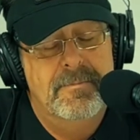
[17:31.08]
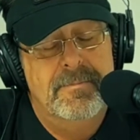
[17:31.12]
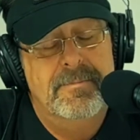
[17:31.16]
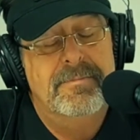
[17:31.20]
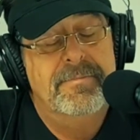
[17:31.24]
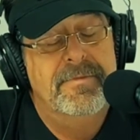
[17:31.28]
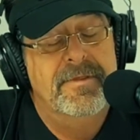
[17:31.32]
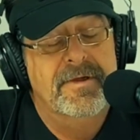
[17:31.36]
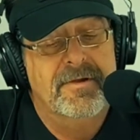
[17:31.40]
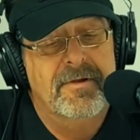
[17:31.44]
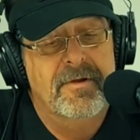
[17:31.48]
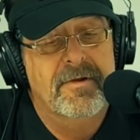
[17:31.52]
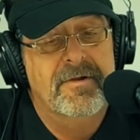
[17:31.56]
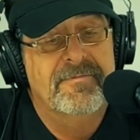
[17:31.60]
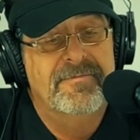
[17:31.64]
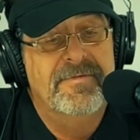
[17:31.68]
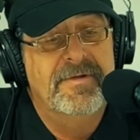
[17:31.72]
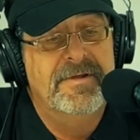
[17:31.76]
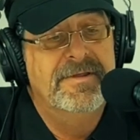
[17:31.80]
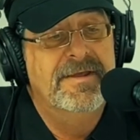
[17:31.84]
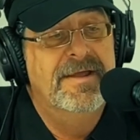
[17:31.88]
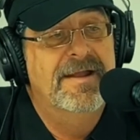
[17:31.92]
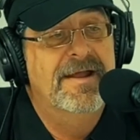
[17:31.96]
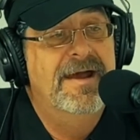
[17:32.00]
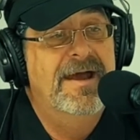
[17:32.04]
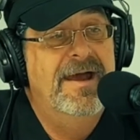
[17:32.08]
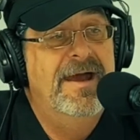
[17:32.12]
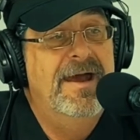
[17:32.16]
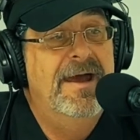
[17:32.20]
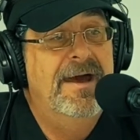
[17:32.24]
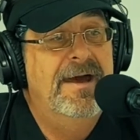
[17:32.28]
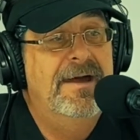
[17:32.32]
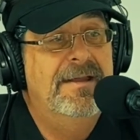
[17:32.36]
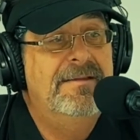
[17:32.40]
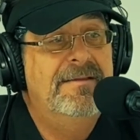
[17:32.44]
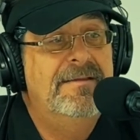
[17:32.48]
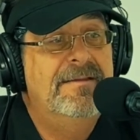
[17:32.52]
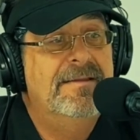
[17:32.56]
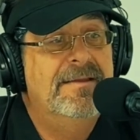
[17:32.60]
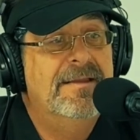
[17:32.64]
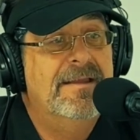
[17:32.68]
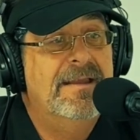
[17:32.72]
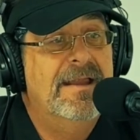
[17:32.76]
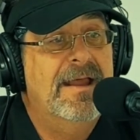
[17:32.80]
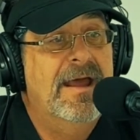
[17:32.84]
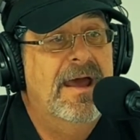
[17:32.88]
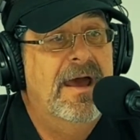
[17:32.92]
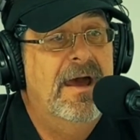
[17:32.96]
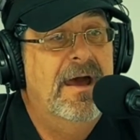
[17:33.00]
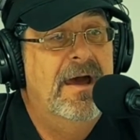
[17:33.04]
The girlfriend that I had
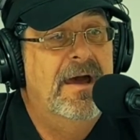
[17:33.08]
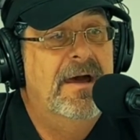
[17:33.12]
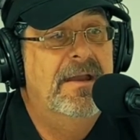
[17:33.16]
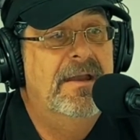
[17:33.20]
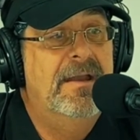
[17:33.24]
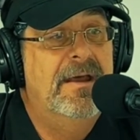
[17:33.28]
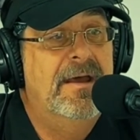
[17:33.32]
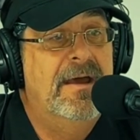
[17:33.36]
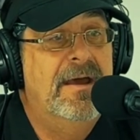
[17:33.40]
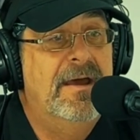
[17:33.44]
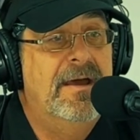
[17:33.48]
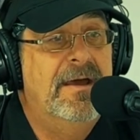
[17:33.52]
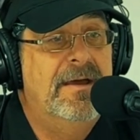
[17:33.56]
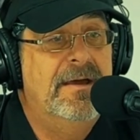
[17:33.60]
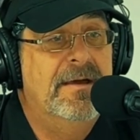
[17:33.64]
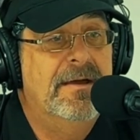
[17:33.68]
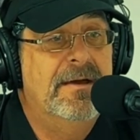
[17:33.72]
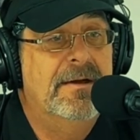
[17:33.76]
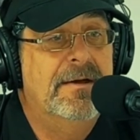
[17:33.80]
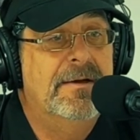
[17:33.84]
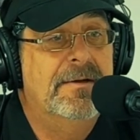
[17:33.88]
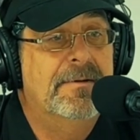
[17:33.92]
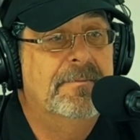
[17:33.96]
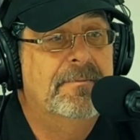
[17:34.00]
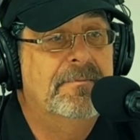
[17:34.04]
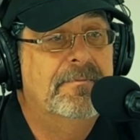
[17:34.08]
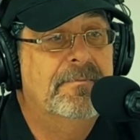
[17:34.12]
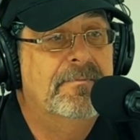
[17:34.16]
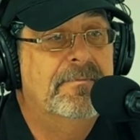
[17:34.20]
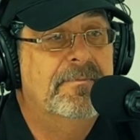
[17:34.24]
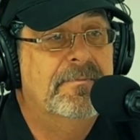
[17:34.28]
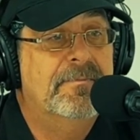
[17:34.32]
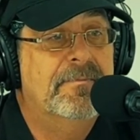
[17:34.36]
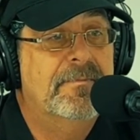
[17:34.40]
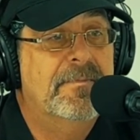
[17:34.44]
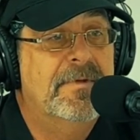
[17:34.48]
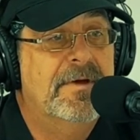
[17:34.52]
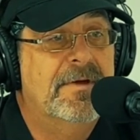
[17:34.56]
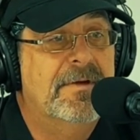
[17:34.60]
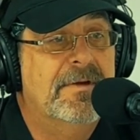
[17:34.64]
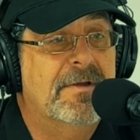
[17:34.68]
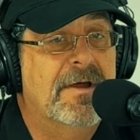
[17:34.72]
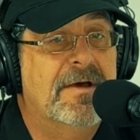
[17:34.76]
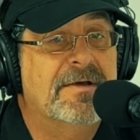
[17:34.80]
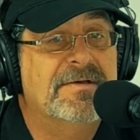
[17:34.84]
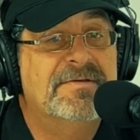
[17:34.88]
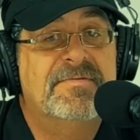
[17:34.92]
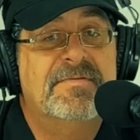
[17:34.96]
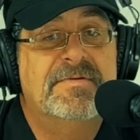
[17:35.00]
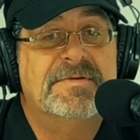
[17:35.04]
a
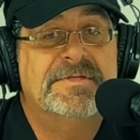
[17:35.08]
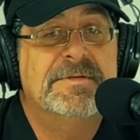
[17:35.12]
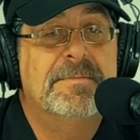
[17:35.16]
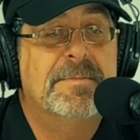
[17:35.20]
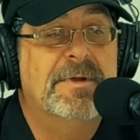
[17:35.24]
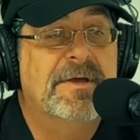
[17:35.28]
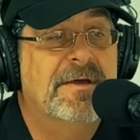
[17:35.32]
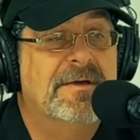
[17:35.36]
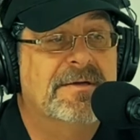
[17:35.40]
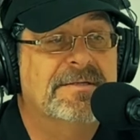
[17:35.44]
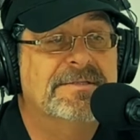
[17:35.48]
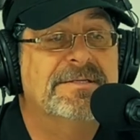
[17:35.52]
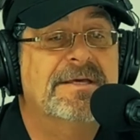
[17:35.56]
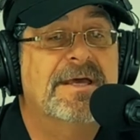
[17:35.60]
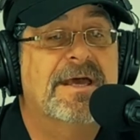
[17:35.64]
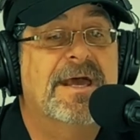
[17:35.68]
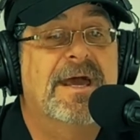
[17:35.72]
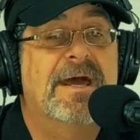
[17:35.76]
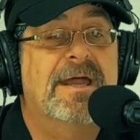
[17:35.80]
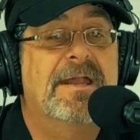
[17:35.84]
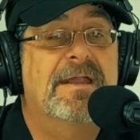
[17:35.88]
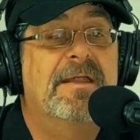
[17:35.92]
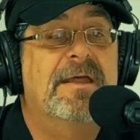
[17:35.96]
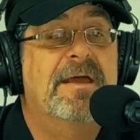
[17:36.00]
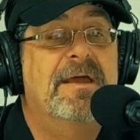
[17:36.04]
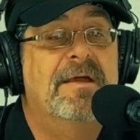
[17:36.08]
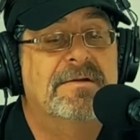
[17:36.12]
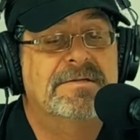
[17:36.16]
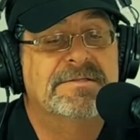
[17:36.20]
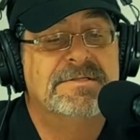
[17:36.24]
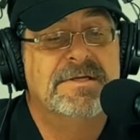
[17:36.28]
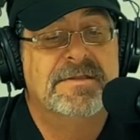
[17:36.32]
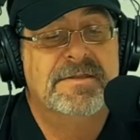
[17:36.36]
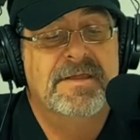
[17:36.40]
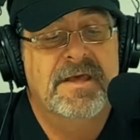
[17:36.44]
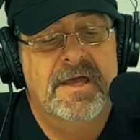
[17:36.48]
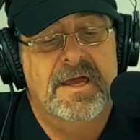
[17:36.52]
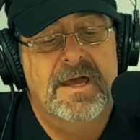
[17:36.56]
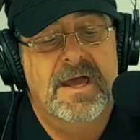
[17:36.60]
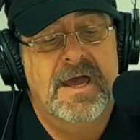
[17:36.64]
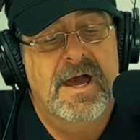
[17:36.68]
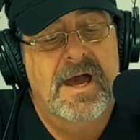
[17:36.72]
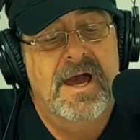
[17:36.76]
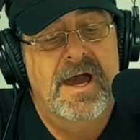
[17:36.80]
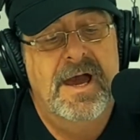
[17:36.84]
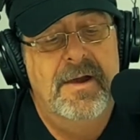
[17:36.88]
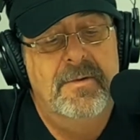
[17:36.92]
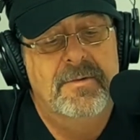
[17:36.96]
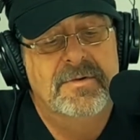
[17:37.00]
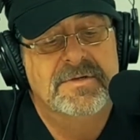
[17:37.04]
lust for somebody else. And here's the thing.
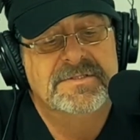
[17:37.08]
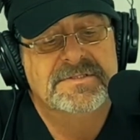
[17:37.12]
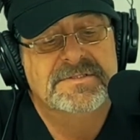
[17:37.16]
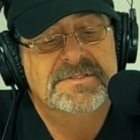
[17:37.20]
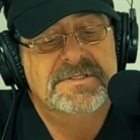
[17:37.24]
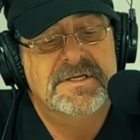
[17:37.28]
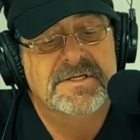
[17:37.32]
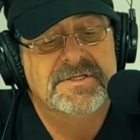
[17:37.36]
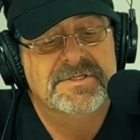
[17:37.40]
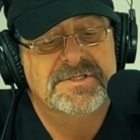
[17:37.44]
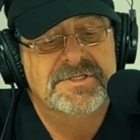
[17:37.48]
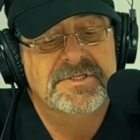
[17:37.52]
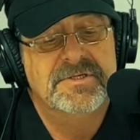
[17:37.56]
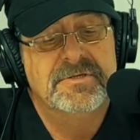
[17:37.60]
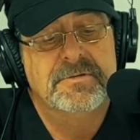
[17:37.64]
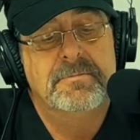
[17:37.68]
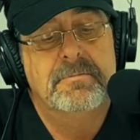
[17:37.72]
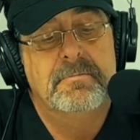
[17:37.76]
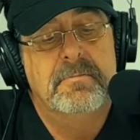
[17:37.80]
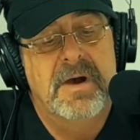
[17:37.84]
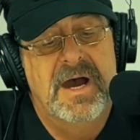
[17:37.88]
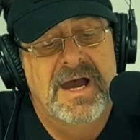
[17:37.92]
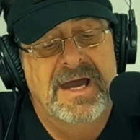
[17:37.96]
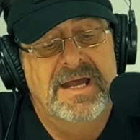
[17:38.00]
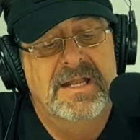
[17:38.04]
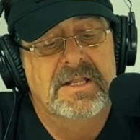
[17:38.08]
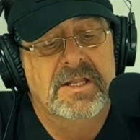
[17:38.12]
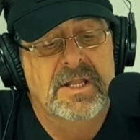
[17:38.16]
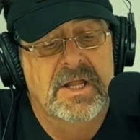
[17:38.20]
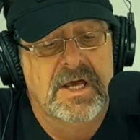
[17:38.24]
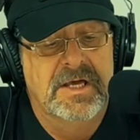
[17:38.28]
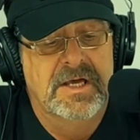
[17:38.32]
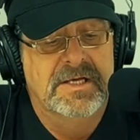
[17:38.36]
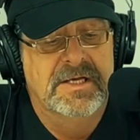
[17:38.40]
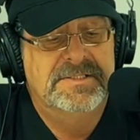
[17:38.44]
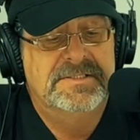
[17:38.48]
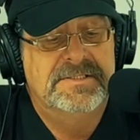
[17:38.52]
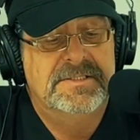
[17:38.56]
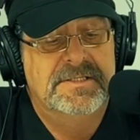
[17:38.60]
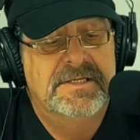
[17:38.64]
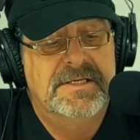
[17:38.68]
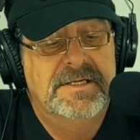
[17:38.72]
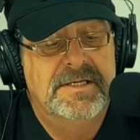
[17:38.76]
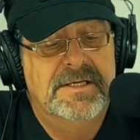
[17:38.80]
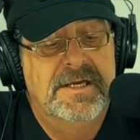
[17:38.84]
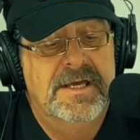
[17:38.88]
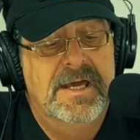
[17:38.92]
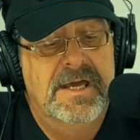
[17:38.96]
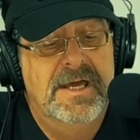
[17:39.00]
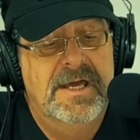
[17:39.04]
I was consumed by lust.
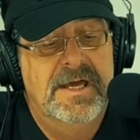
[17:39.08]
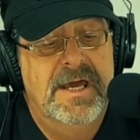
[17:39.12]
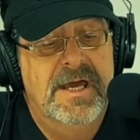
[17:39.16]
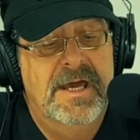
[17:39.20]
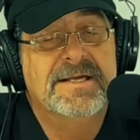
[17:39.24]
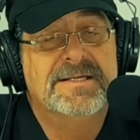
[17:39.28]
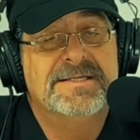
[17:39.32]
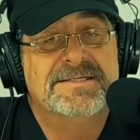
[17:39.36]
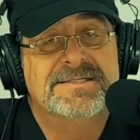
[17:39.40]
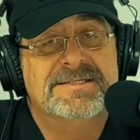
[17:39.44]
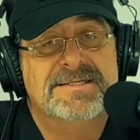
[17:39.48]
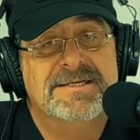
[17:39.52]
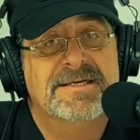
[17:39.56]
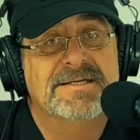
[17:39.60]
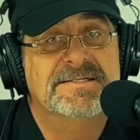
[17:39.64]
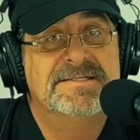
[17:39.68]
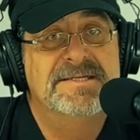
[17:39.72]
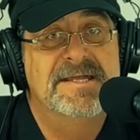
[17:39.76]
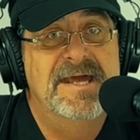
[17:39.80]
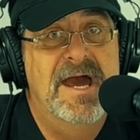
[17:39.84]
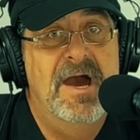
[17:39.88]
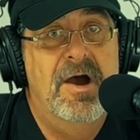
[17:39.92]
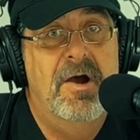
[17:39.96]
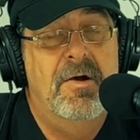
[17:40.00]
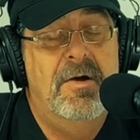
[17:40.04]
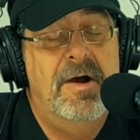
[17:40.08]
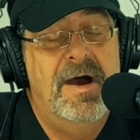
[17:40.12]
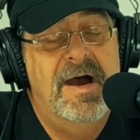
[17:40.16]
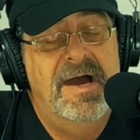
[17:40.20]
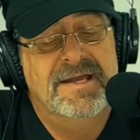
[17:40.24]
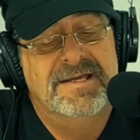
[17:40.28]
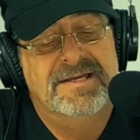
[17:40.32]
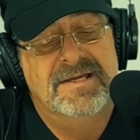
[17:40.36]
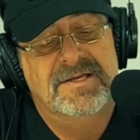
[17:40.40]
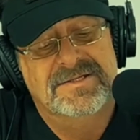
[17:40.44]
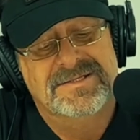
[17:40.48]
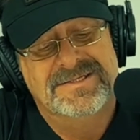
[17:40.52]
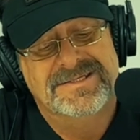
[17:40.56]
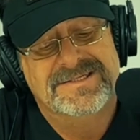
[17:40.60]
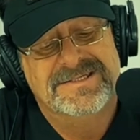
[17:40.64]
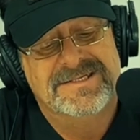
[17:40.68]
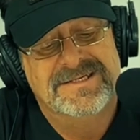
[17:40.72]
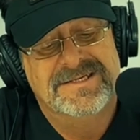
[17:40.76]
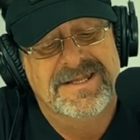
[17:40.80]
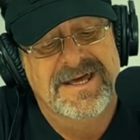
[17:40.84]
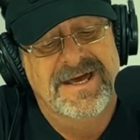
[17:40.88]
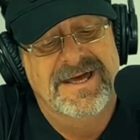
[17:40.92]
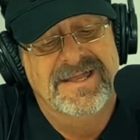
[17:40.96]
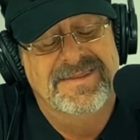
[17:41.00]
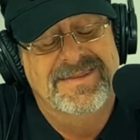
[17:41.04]
I can see this now. I couldn't see
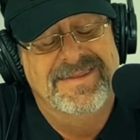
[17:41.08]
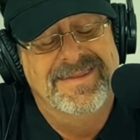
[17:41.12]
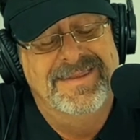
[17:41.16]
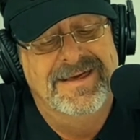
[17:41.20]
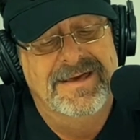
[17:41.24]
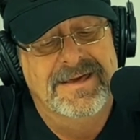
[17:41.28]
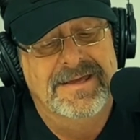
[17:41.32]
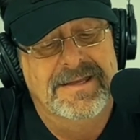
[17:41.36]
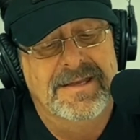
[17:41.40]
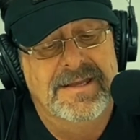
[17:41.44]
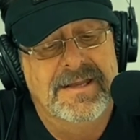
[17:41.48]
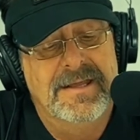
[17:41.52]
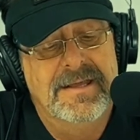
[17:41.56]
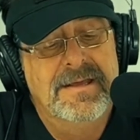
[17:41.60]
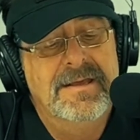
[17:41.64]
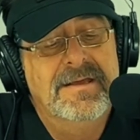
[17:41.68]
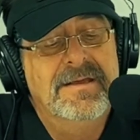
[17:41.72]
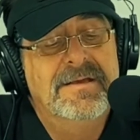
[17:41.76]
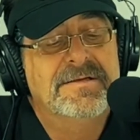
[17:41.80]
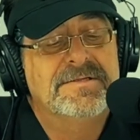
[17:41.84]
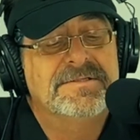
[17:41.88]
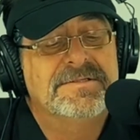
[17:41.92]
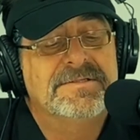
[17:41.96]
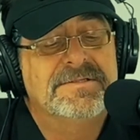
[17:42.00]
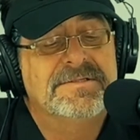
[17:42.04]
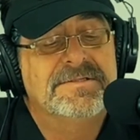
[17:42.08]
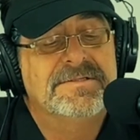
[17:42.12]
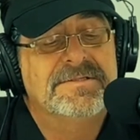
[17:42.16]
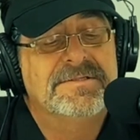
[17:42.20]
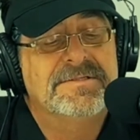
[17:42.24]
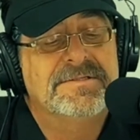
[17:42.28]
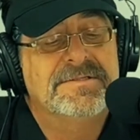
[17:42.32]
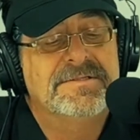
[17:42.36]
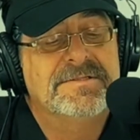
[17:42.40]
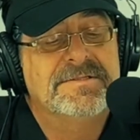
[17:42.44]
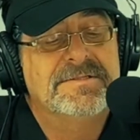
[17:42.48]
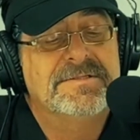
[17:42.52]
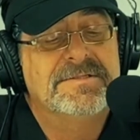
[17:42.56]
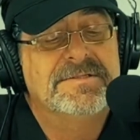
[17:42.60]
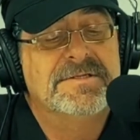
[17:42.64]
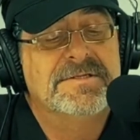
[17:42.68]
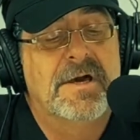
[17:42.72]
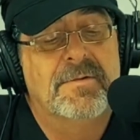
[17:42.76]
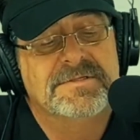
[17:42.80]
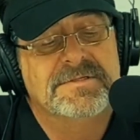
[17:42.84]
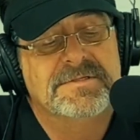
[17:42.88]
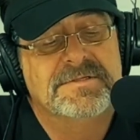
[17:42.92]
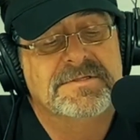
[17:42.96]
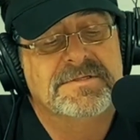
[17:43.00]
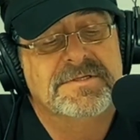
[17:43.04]
that then. So I was a stoner
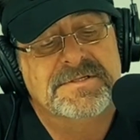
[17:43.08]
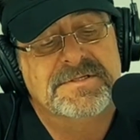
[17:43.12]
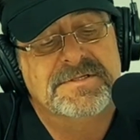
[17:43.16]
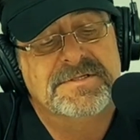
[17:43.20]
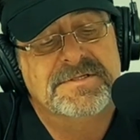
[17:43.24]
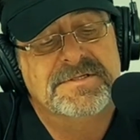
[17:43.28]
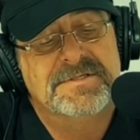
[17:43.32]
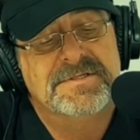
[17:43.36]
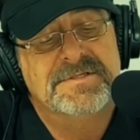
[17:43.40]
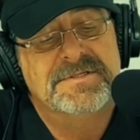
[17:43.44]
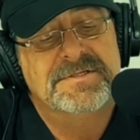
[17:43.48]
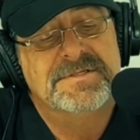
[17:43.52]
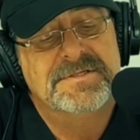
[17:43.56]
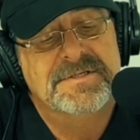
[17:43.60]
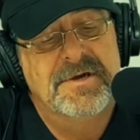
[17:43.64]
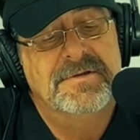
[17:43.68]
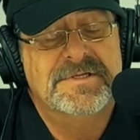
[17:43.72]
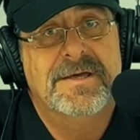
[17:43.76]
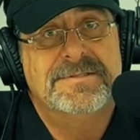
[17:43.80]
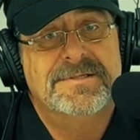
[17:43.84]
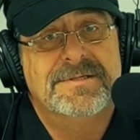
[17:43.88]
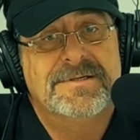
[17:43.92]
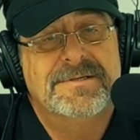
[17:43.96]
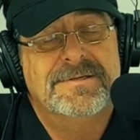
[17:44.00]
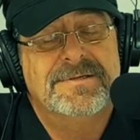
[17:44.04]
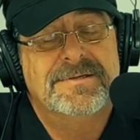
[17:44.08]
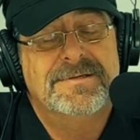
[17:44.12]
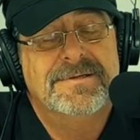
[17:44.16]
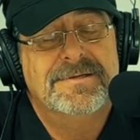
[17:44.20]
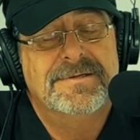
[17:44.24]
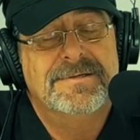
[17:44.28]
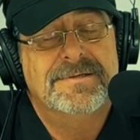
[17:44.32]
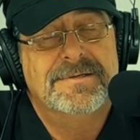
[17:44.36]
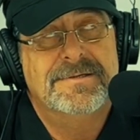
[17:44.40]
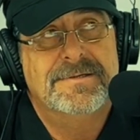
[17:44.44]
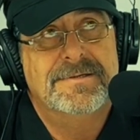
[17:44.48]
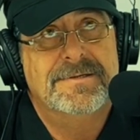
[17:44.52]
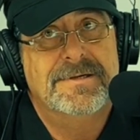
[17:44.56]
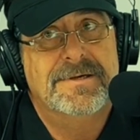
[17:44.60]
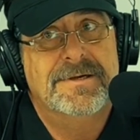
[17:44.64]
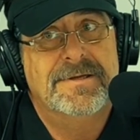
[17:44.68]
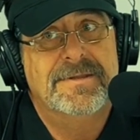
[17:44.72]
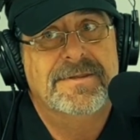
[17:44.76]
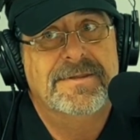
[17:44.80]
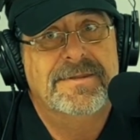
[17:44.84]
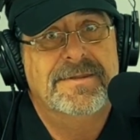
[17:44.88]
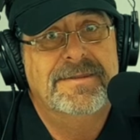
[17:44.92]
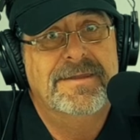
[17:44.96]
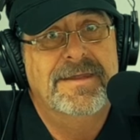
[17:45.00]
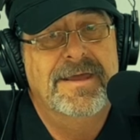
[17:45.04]
that was consumed by lust.
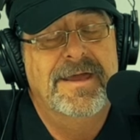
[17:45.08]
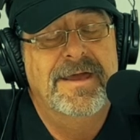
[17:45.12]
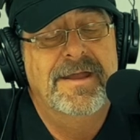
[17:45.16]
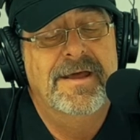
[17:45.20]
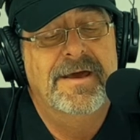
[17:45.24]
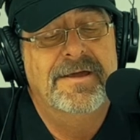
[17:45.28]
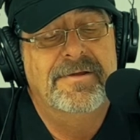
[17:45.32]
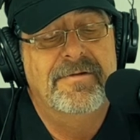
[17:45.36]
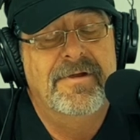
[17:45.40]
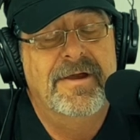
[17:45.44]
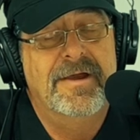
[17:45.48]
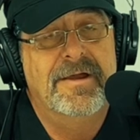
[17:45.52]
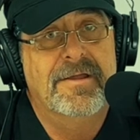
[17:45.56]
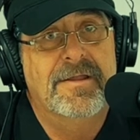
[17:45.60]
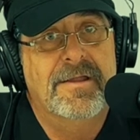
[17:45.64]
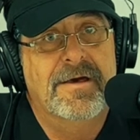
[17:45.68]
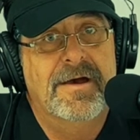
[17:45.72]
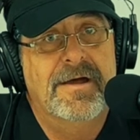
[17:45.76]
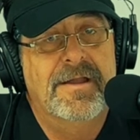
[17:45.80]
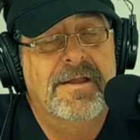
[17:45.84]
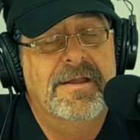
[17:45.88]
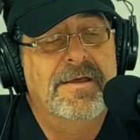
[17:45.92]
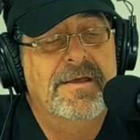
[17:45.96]
And I drank a lot.